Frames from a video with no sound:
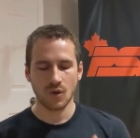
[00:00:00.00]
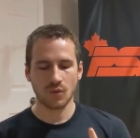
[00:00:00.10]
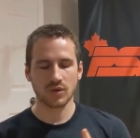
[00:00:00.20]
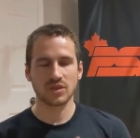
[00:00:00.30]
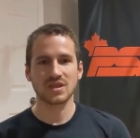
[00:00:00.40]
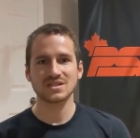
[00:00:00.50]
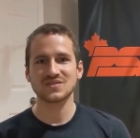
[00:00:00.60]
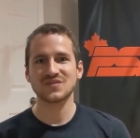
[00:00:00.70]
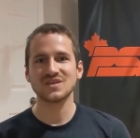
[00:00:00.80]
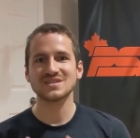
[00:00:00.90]
where
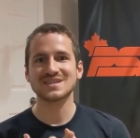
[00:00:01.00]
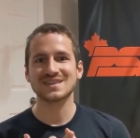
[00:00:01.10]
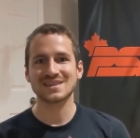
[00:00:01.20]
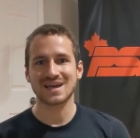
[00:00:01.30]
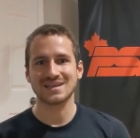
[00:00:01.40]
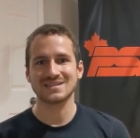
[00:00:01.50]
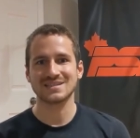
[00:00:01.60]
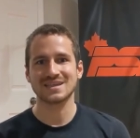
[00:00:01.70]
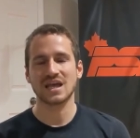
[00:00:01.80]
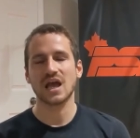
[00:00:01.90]
this feels
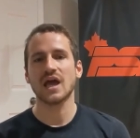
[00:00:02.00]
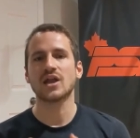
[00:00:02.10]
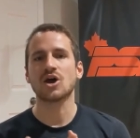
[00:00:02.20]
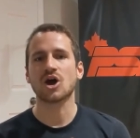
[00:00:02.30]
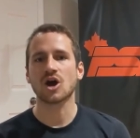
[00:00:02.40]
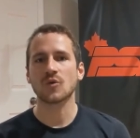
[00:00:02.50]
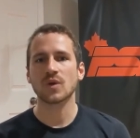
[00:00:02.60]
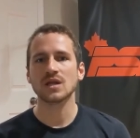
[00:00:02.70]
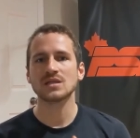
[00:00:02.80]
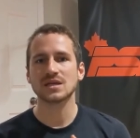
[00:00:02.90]
light and our heart
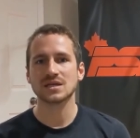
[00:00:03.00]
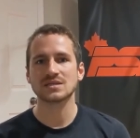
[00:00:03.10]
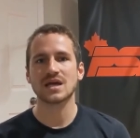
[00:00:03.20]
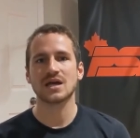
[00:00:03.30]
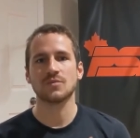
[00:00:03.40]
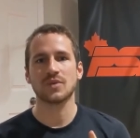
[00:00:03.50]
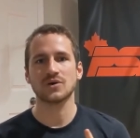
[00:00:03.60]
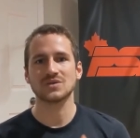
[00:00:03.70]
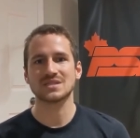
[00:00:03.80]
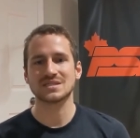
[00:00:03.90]
rate is at
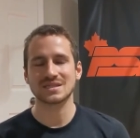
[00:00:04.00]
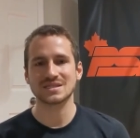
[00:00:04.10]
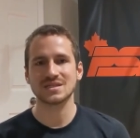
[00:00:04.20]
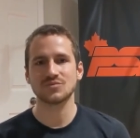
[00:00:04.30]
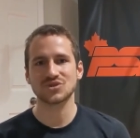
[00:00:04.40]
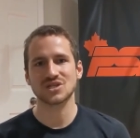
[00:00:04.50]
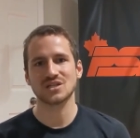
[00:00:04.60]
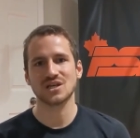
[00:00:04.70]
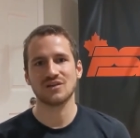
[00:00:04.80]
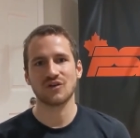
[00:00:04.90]
about
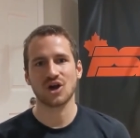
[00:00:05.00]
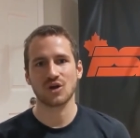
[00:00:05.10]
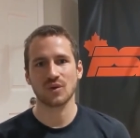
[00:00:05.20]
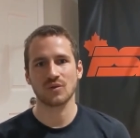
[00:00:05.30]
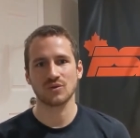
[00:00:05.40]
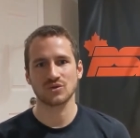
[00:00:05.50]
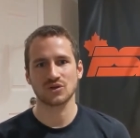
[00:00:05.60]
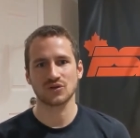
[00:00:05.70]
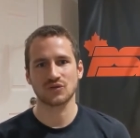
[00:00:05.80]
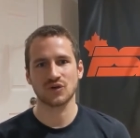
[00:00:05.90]
60% of our heart rate
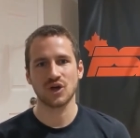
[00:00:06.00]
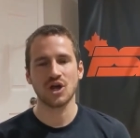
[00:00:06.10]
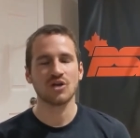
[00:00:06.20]
reserve.